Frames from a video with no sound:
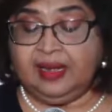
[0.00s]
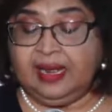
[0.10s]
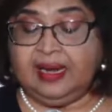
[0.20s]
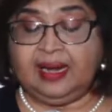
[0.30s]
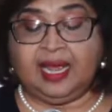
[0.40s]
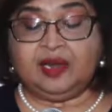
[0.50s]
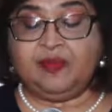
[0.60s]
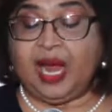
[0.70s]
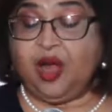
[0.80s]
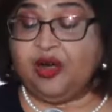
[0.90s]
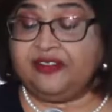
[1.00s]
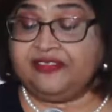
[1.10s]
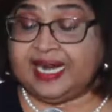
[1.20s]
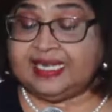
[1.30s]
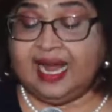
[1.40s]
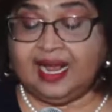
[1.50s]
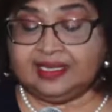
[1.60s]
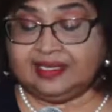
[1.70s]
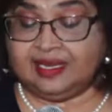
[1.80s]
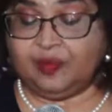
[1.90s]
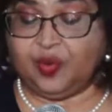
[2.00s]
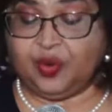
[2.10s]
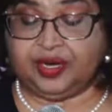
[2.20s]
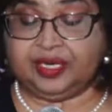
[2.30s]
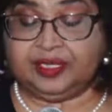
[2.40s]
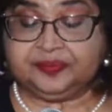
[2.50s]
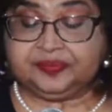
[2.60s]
led by our fantastic board.